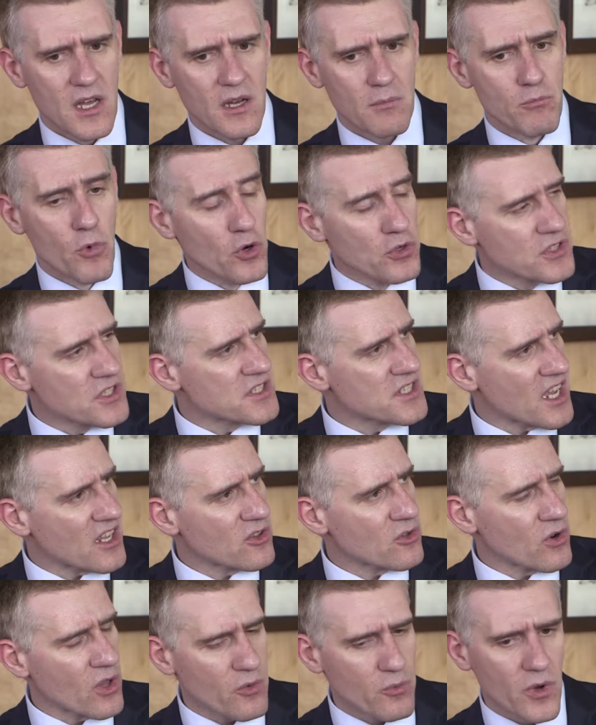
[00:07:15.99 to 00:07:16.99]

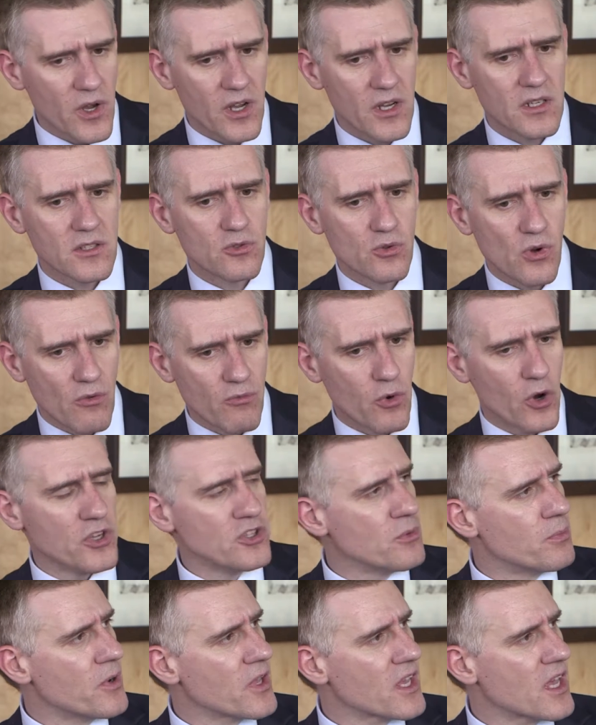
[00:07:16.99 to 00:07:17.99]
multi-sectoral work to avoid
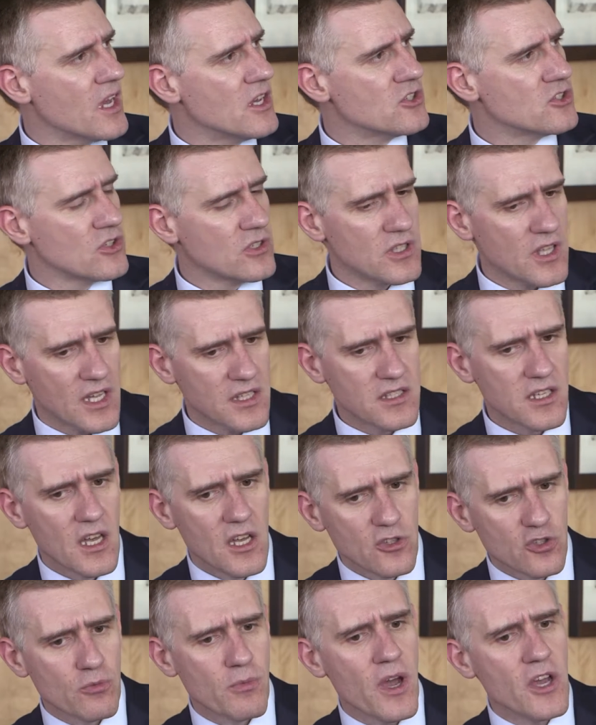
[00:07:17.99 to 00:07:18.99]
duplication and
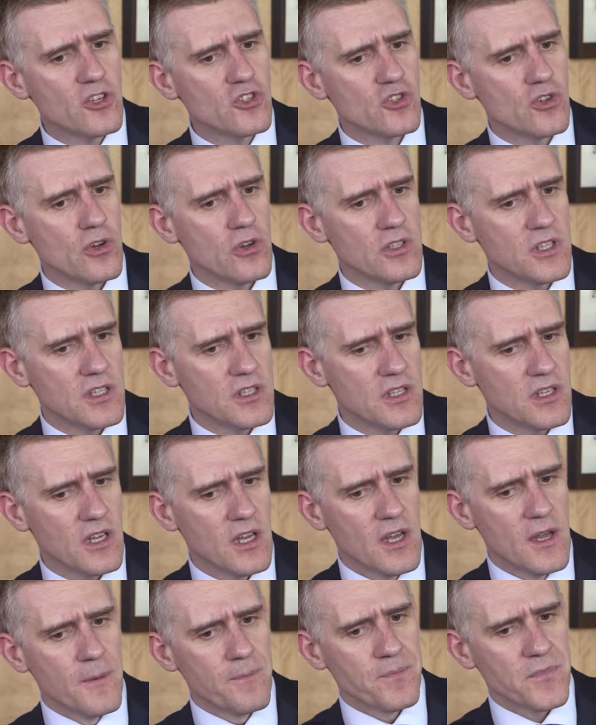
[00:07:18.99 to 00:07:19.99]
to make sure that the
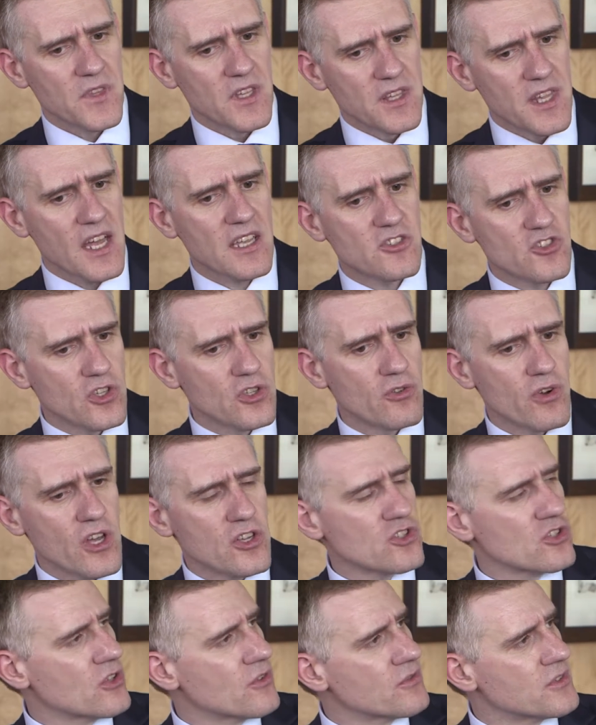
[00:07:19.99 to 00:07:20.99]
next
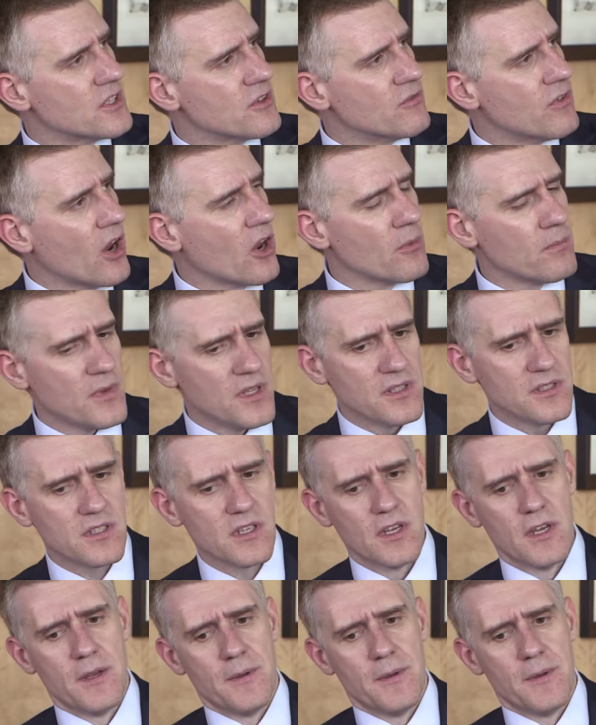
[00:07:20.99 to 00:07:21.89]
generation of development